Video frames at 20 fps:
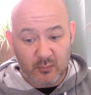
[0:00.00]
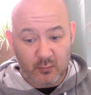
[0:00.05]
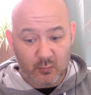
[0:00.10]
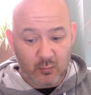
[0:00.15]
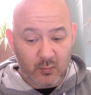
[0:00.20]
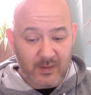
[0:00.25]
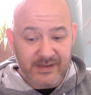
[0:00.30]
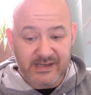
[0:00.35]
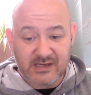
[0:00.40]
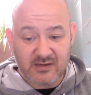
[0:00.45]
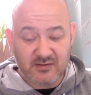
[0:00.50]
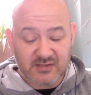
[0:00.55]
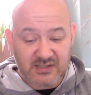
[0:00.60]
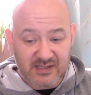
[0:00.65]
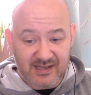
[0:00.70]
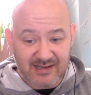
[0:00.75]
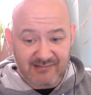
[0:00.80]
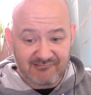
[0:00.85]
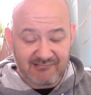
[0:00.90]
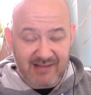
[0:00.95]
When you go to
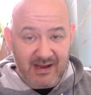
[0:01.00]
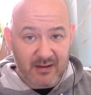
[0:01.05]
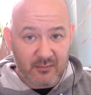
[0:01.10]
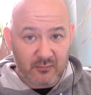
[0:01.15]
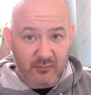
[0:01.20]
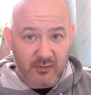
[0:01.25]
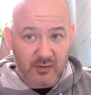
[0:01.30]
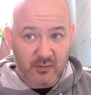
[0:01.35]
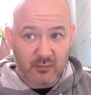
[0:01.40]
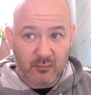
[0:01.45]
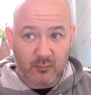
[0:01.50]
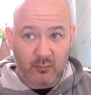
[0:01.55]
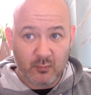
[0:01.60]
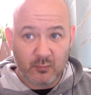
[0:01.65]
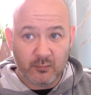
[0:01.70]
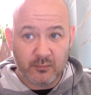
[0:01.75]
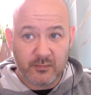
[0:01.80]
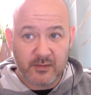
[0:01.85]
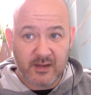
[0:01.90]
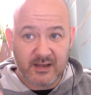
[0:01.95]
that ground
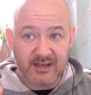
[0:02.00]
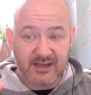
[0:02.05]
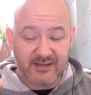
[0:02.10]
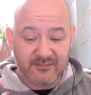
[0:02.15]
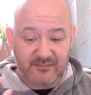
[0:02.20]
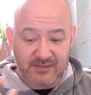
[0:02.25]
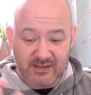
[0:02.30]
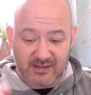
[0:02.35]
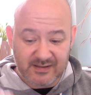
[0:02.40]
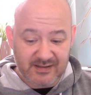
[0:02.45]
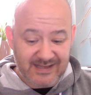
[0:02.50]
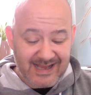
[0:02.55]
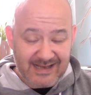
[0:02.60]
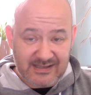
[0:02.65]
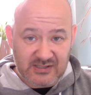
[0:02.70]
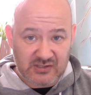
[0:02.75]
that your dad's